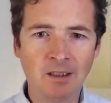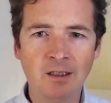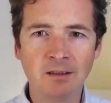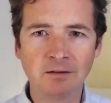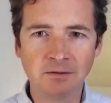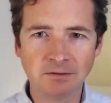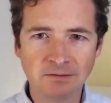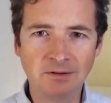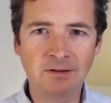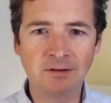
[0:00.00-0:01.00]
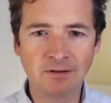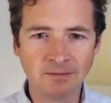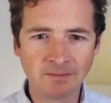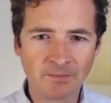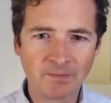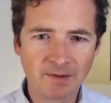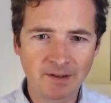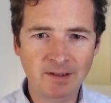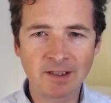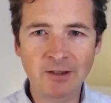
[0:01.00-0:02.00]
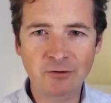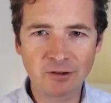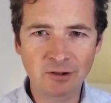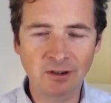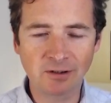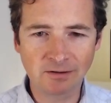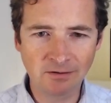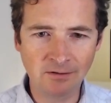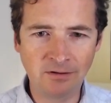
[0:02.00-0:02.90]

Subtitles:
Hello, this is Adrian Doyle.